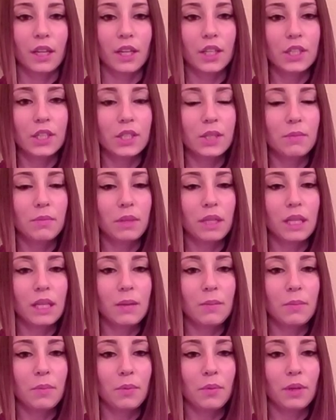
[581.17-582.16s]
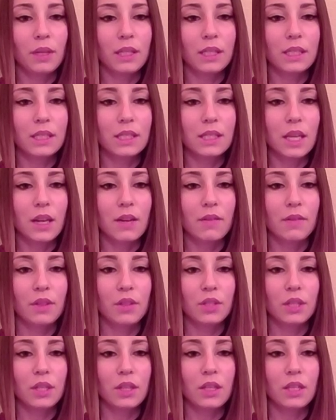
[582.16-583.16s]
Here are some key points of
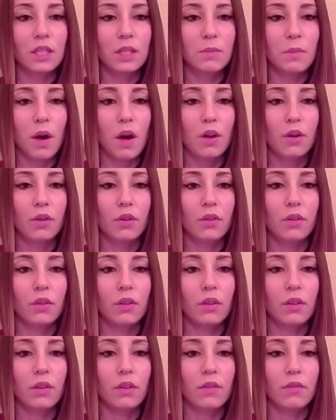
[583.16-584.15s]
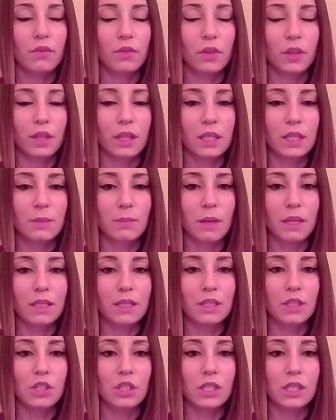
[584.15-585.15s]
using this model for these
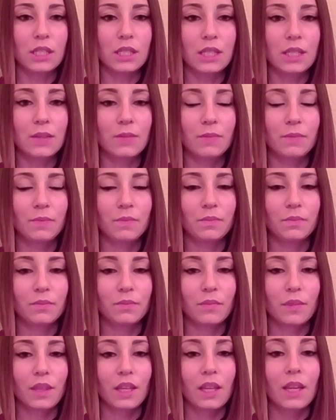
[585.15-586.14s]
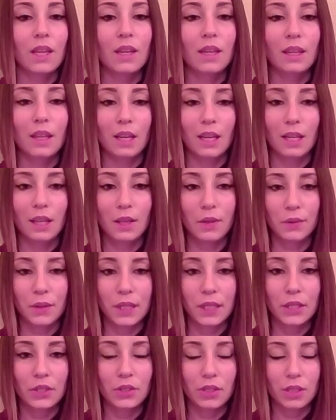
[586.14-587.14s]
messages. Getting the
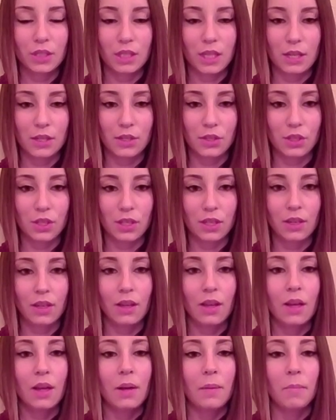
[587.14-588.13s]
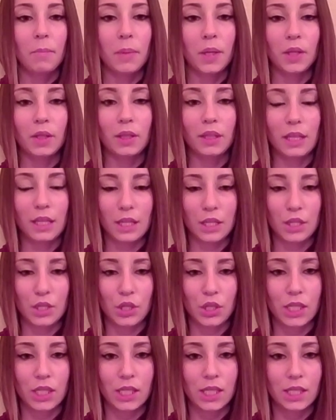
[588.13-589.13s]
reader's attention, building
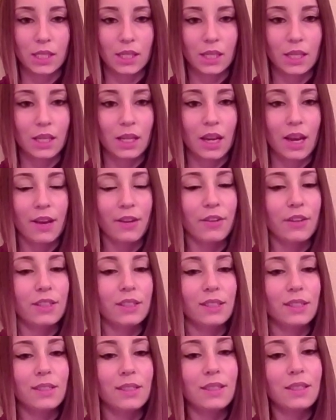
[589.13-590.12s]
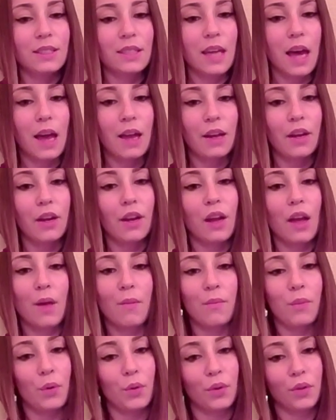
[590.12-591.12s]
interest, increasing desire,
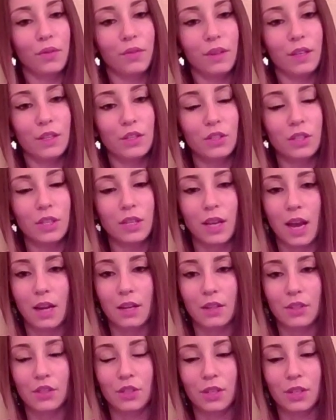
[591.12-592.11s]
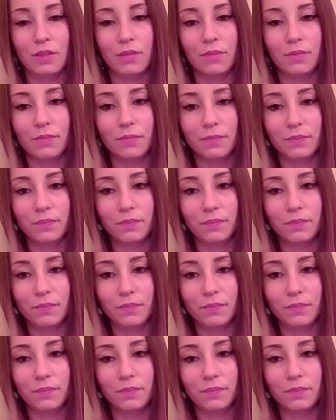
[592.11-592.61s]
and motivation action.